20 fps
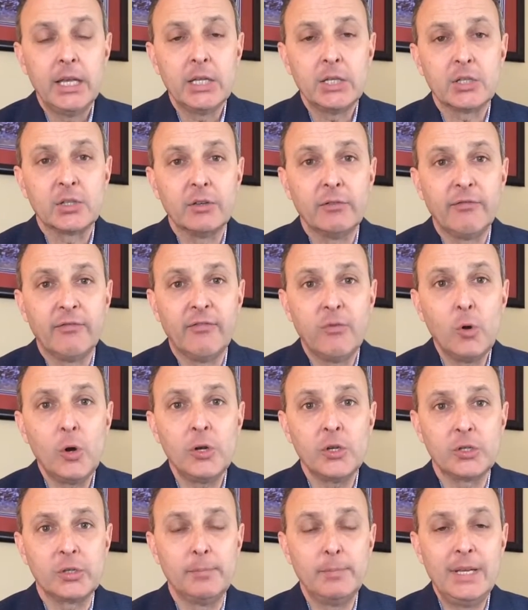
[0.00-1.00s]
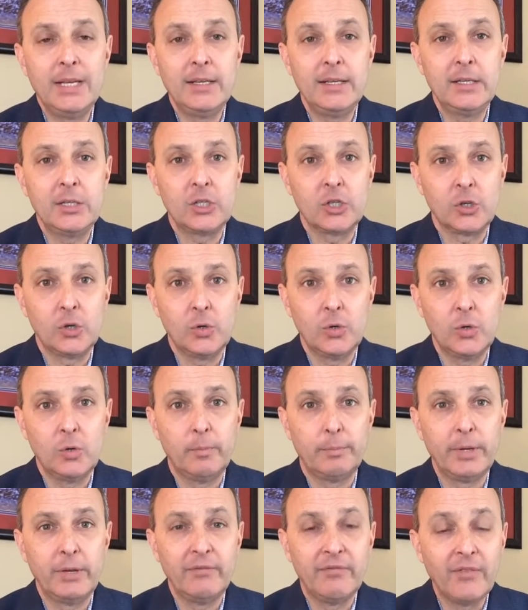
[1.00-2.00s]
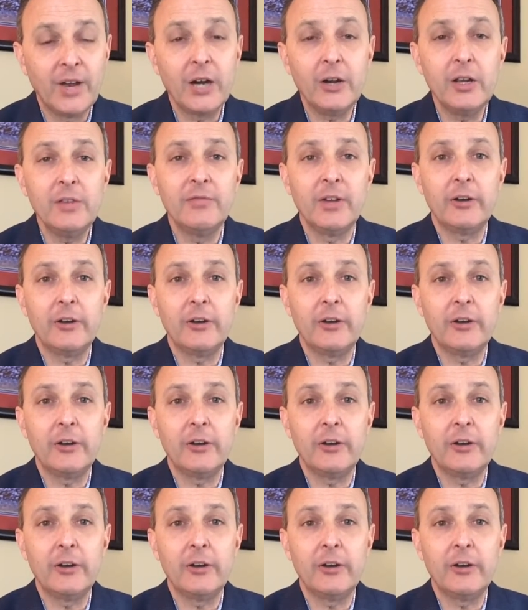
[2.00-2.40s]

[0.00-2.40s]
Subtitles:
it's forced me to be very,